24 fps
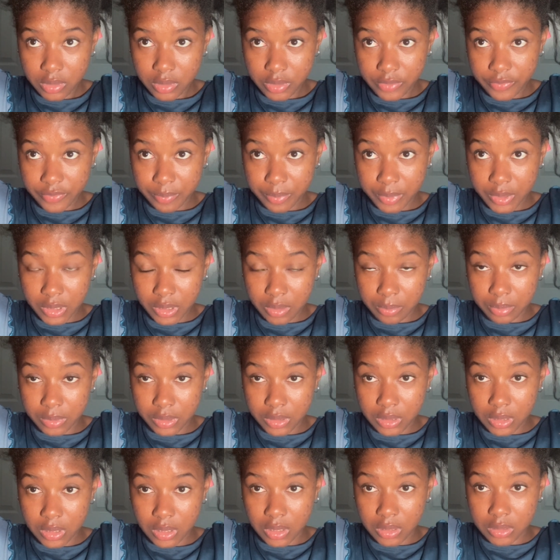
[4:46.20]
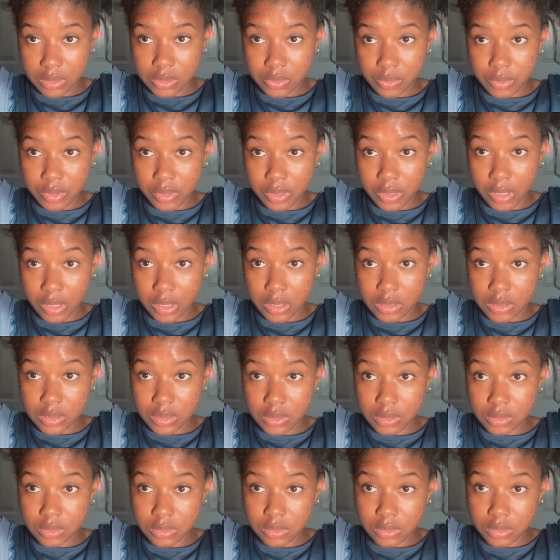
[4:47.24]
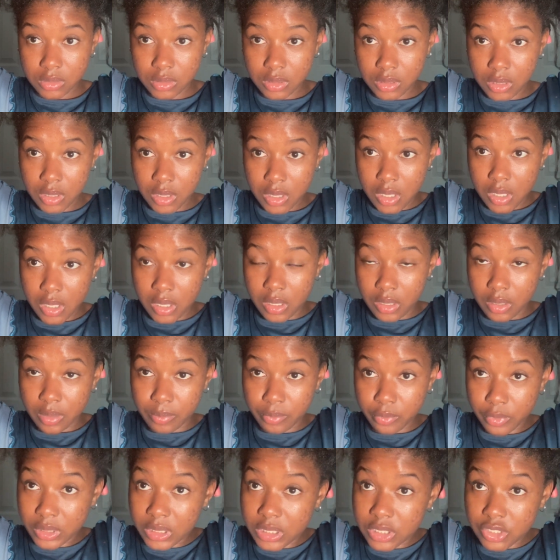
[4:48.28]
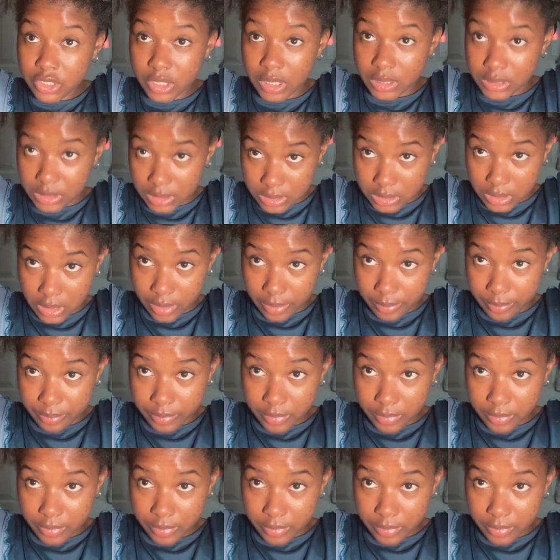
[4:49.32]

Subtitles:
For being completely honest with you guys, I'm really trying to stop.